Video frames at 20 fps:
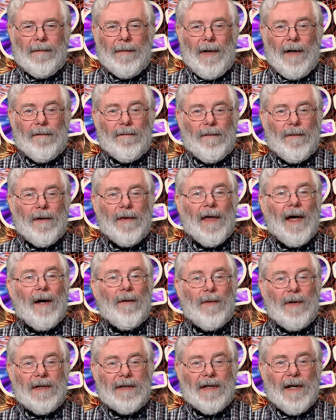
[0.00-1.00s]
And for that,
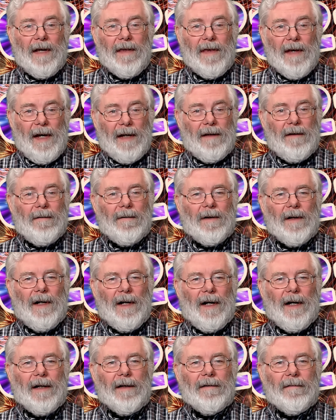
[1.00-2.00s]
we say, Thank you,
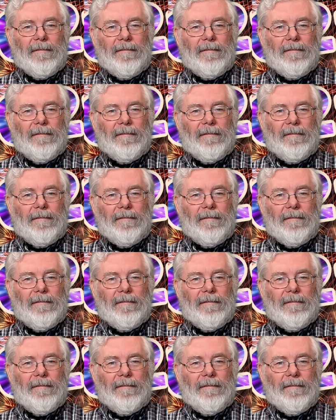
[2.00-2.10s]
God.